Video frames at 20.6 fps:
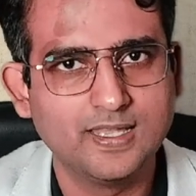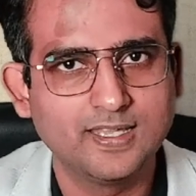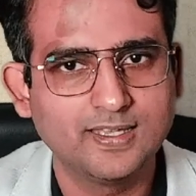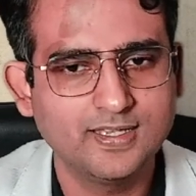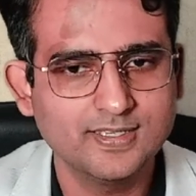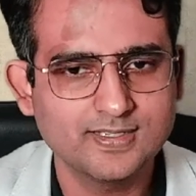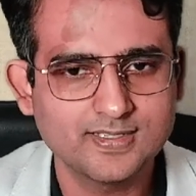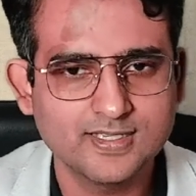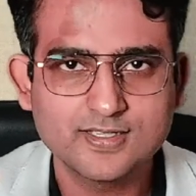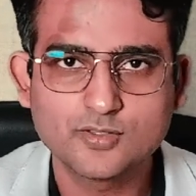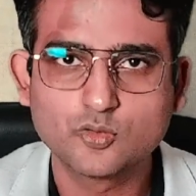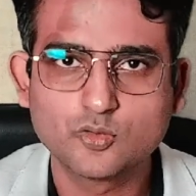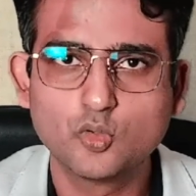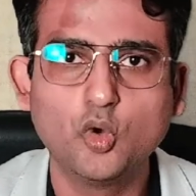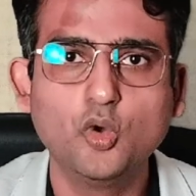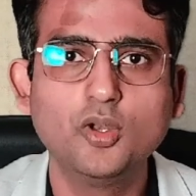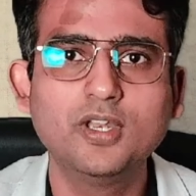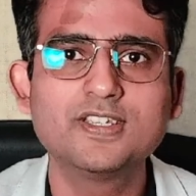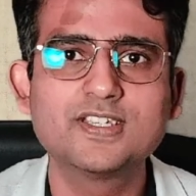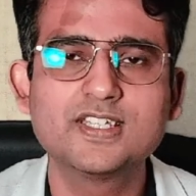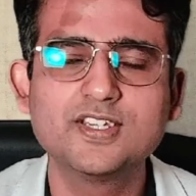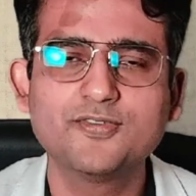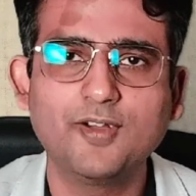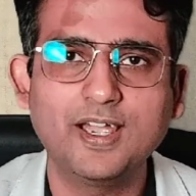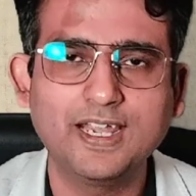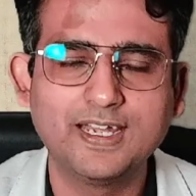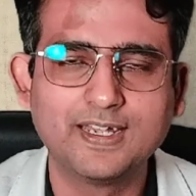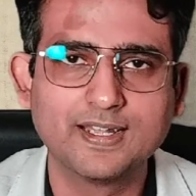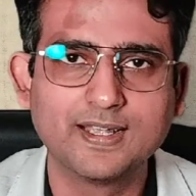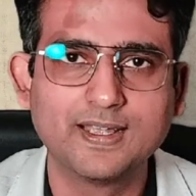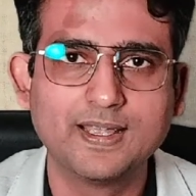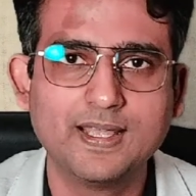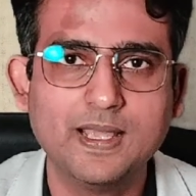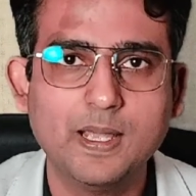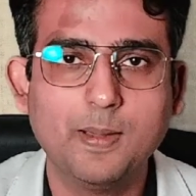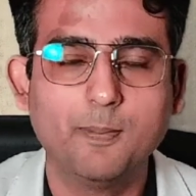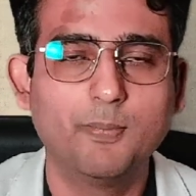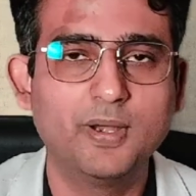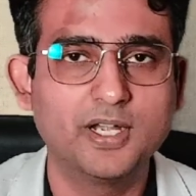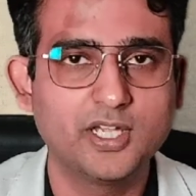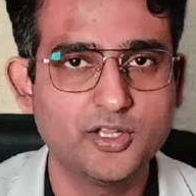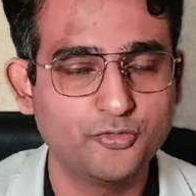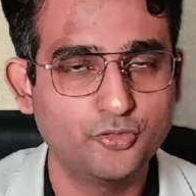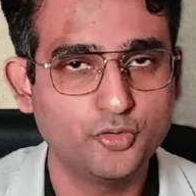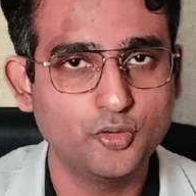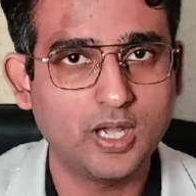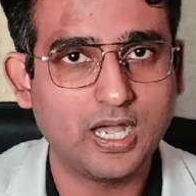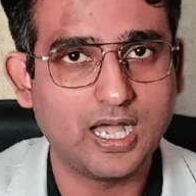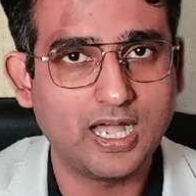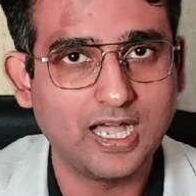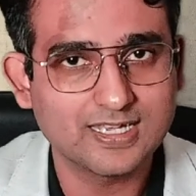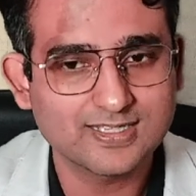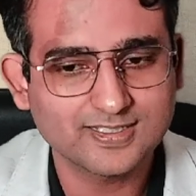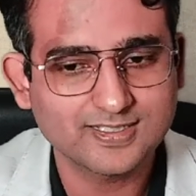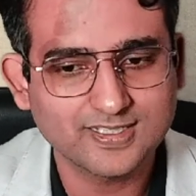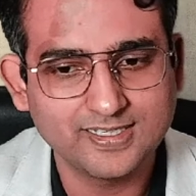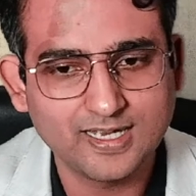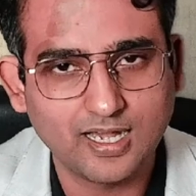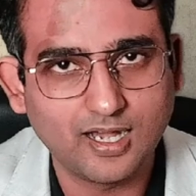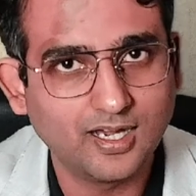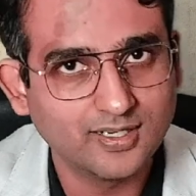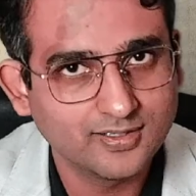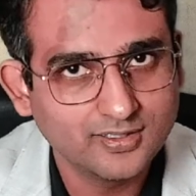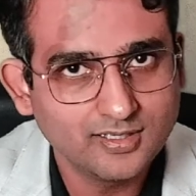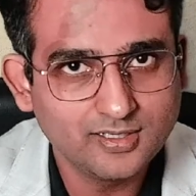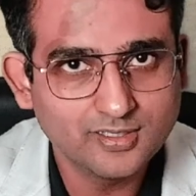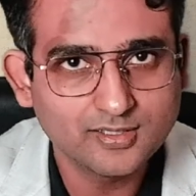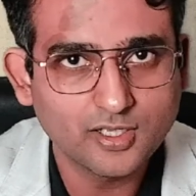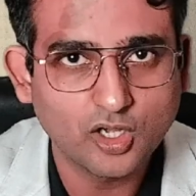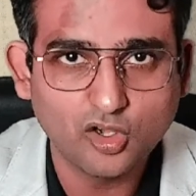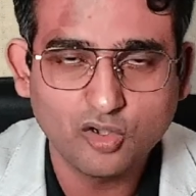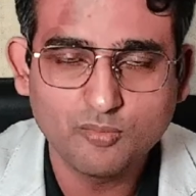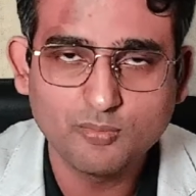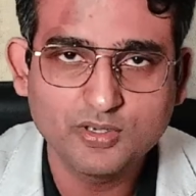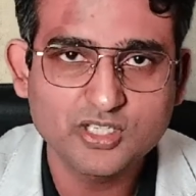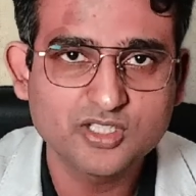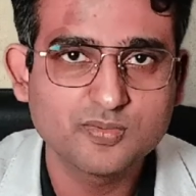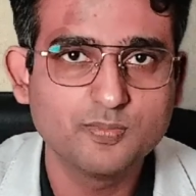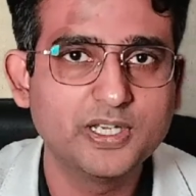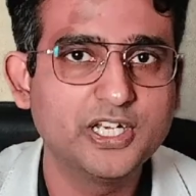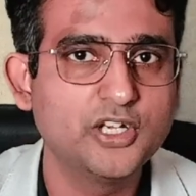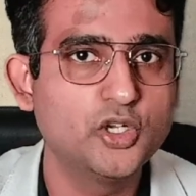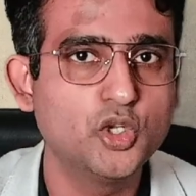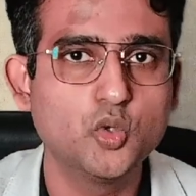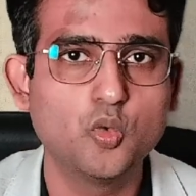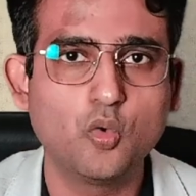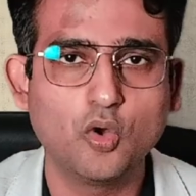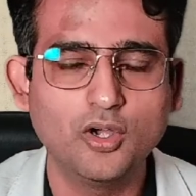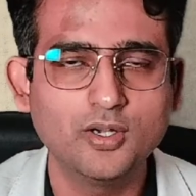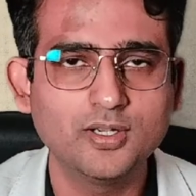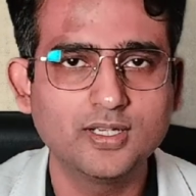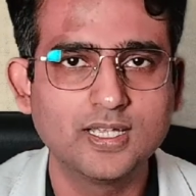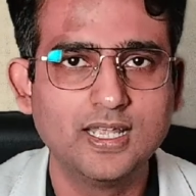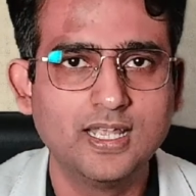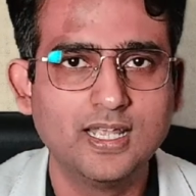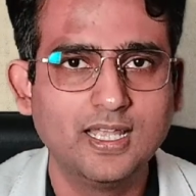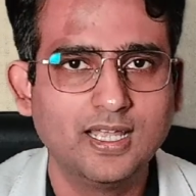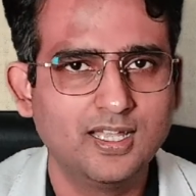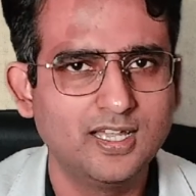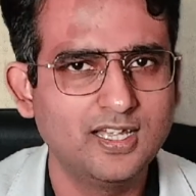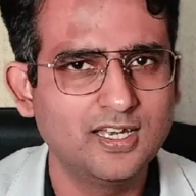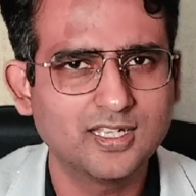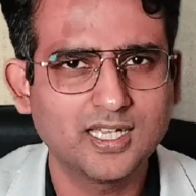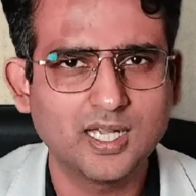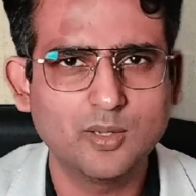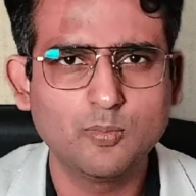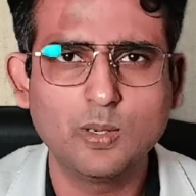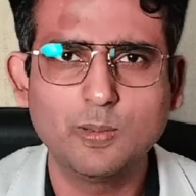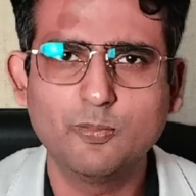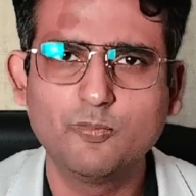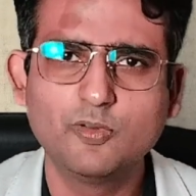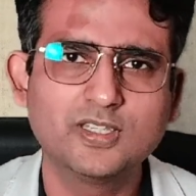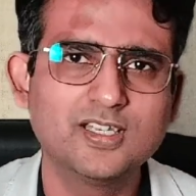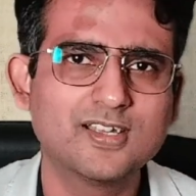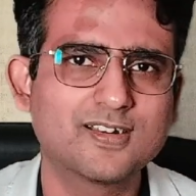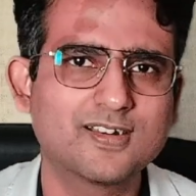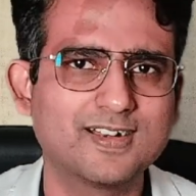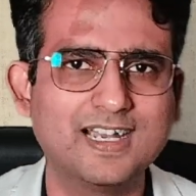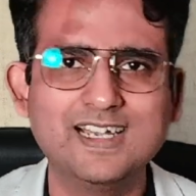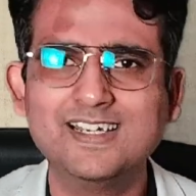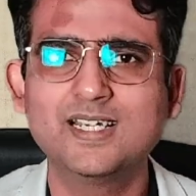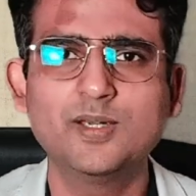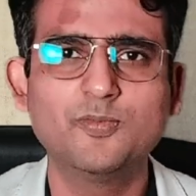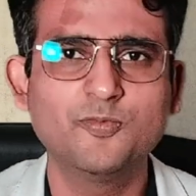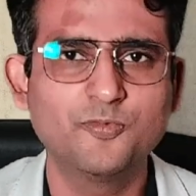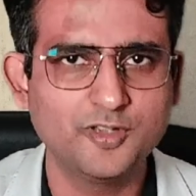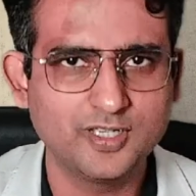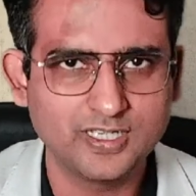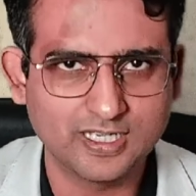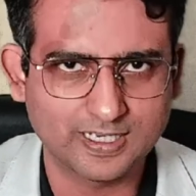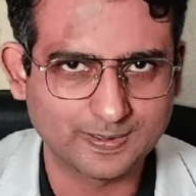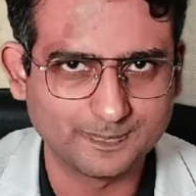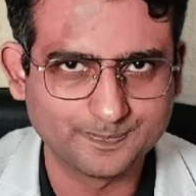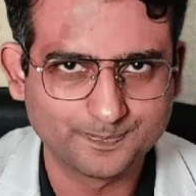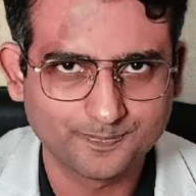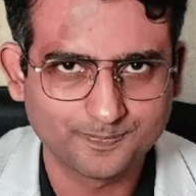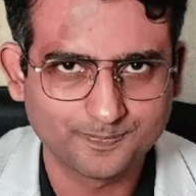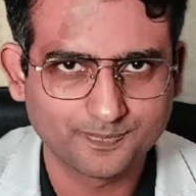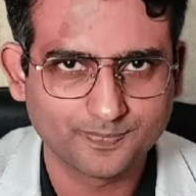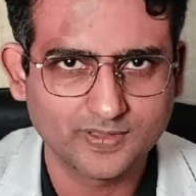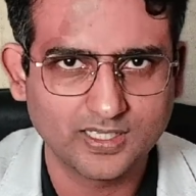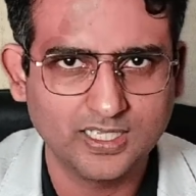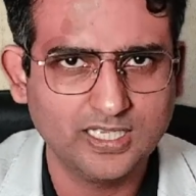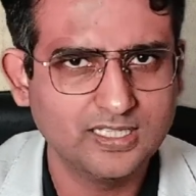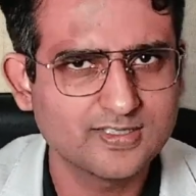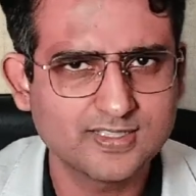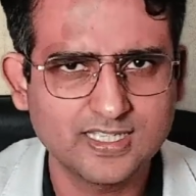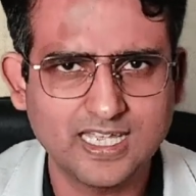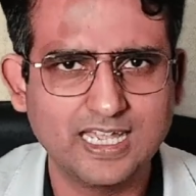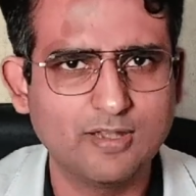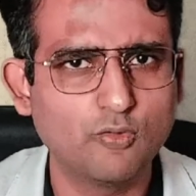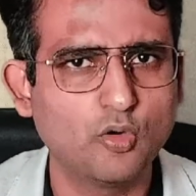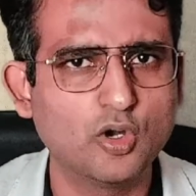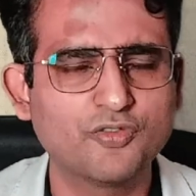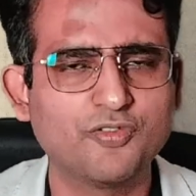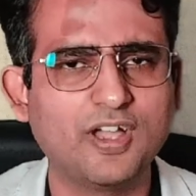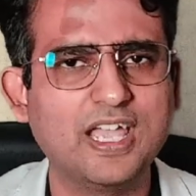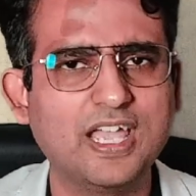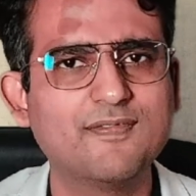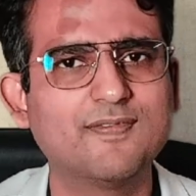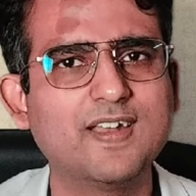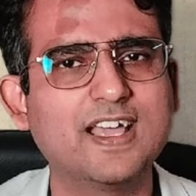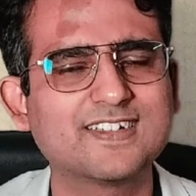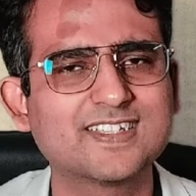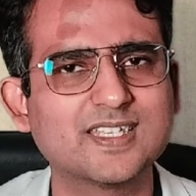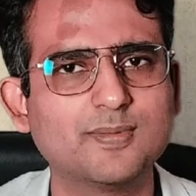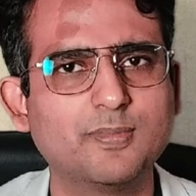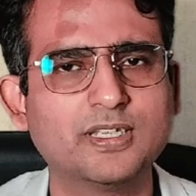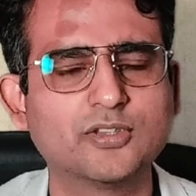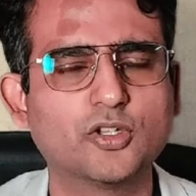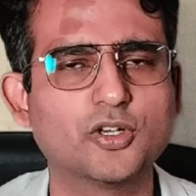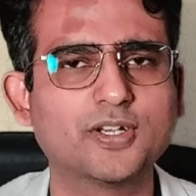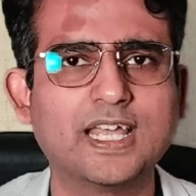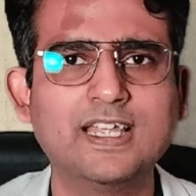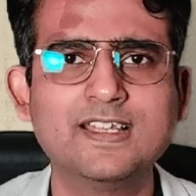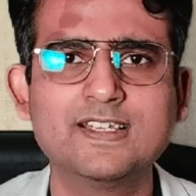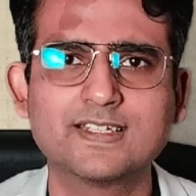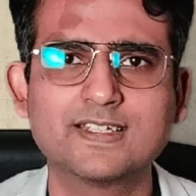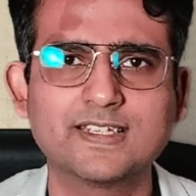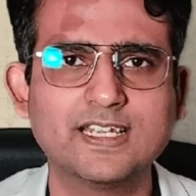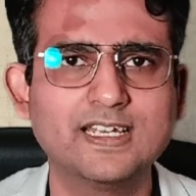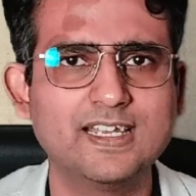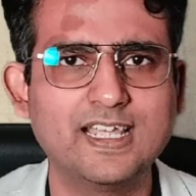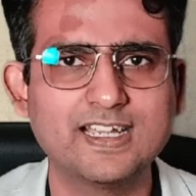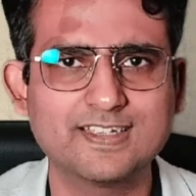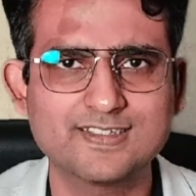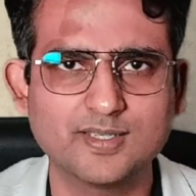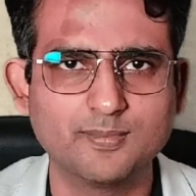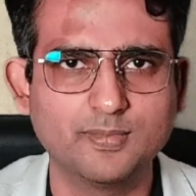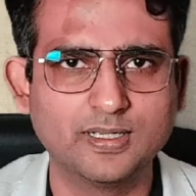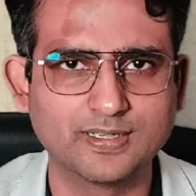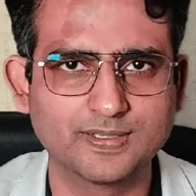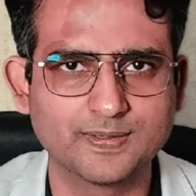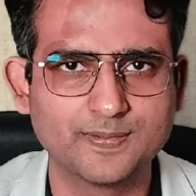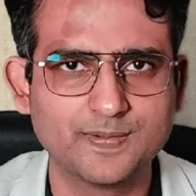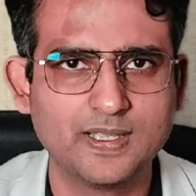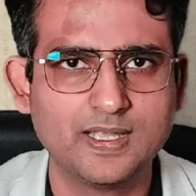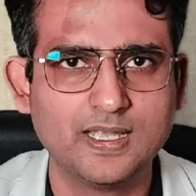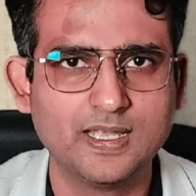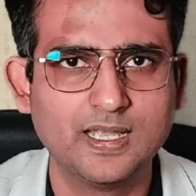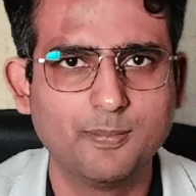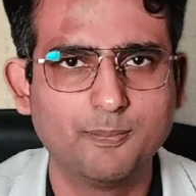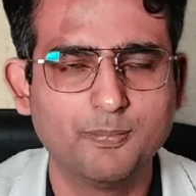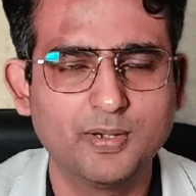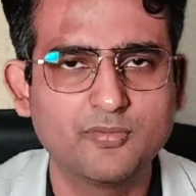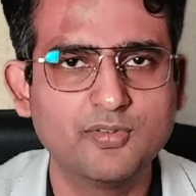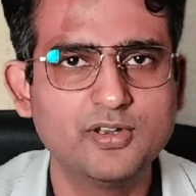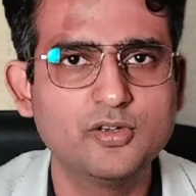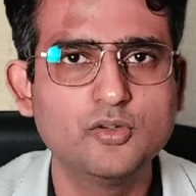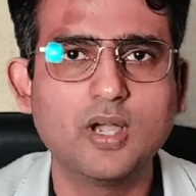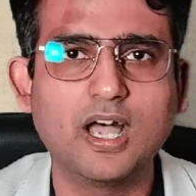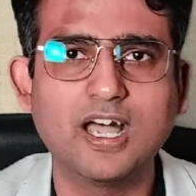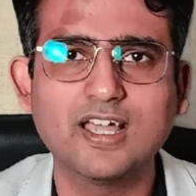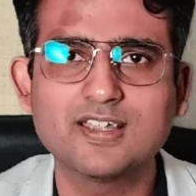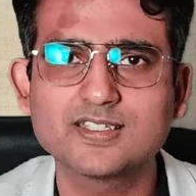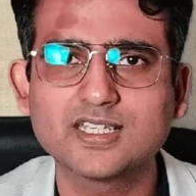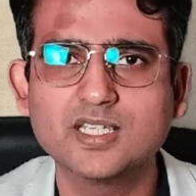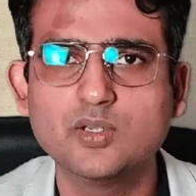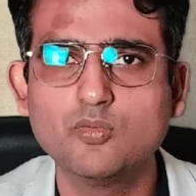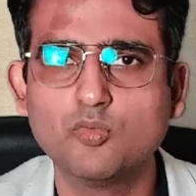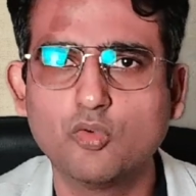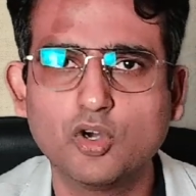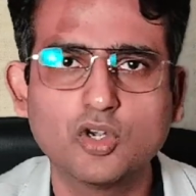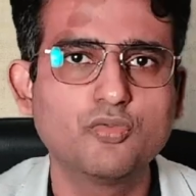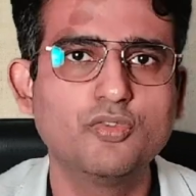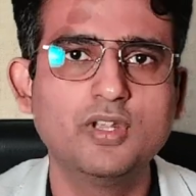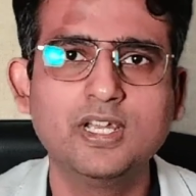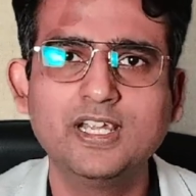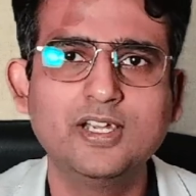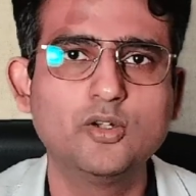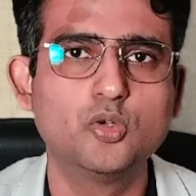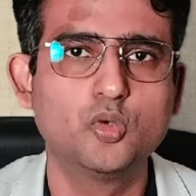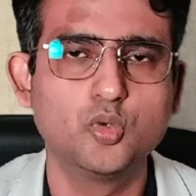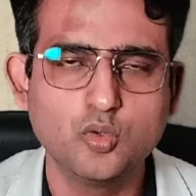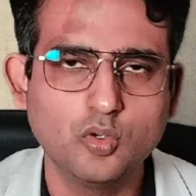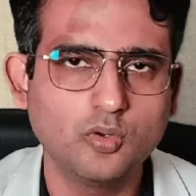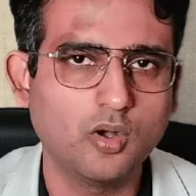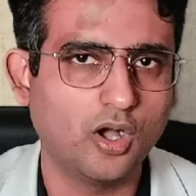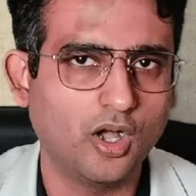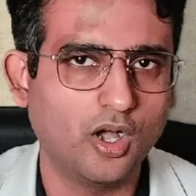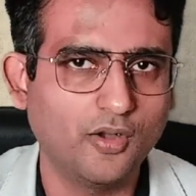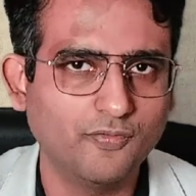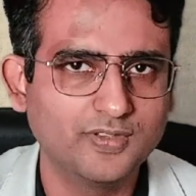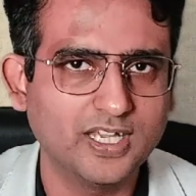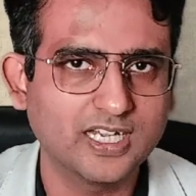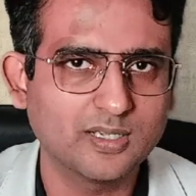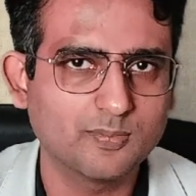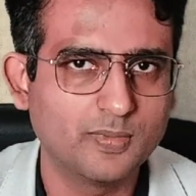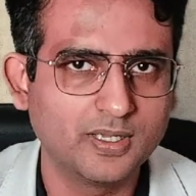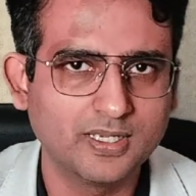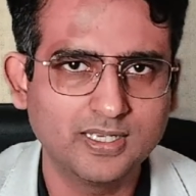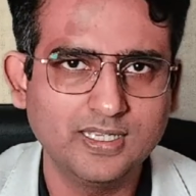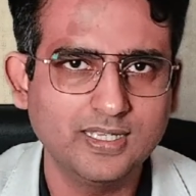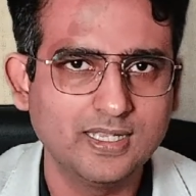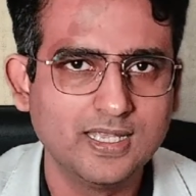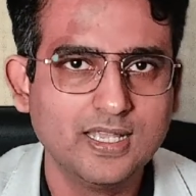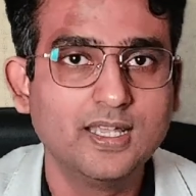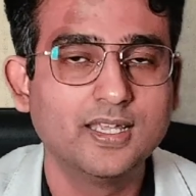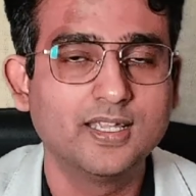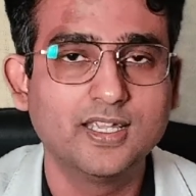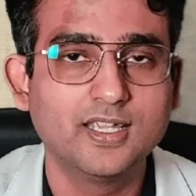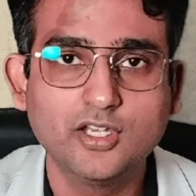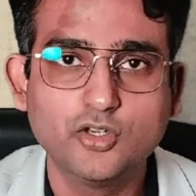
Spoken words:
His goal is defined. But if you ask an adult how much money do you want, he'll come up with a random figure. He'll say I want 5 lakhs a month or 10 lakhs a month. But when you ask him what will he do of that money, he